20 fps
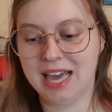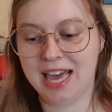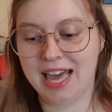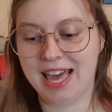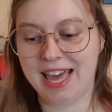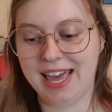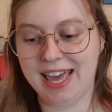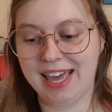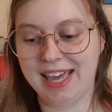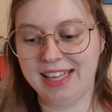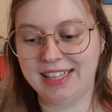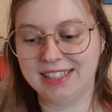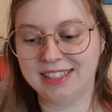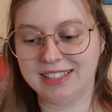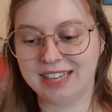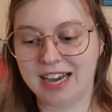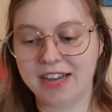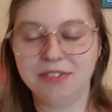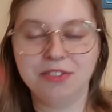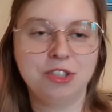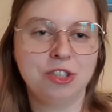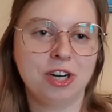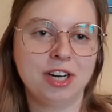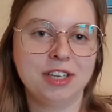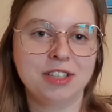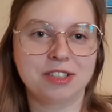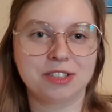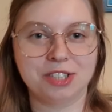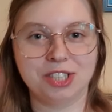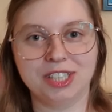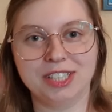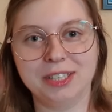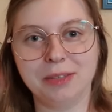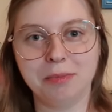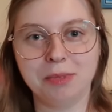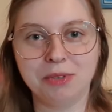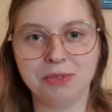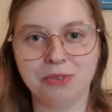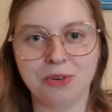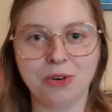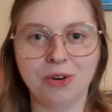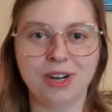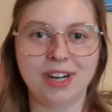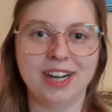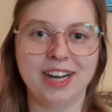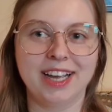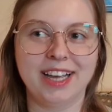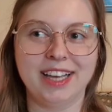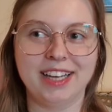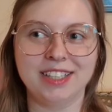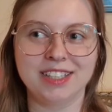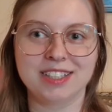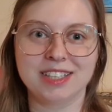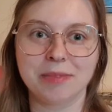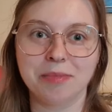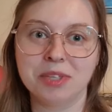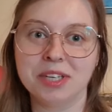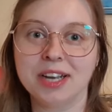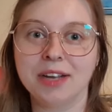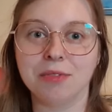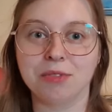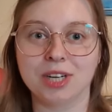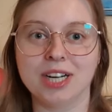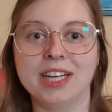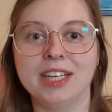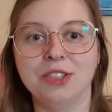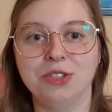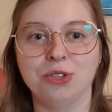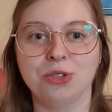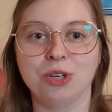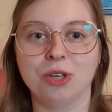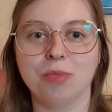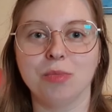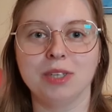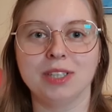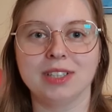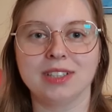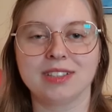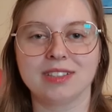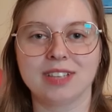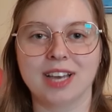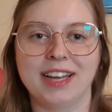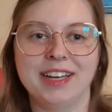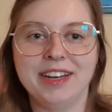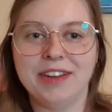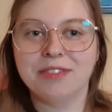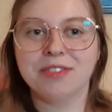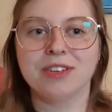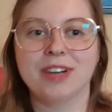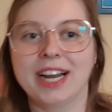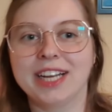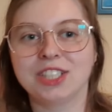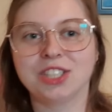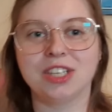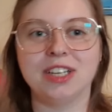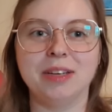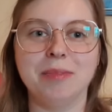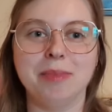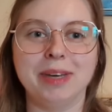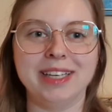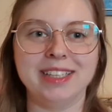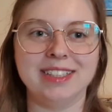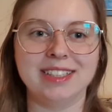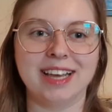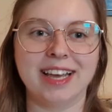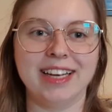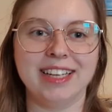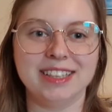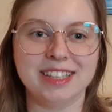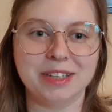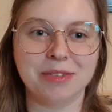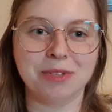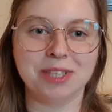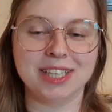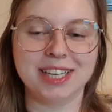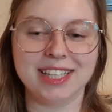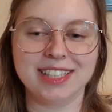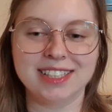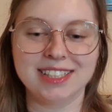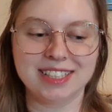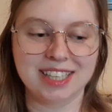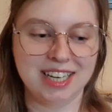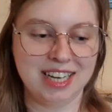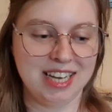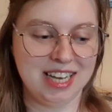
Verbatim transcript: and I've tried crocheting before and it's something I really enjoy but I never actually made anything with it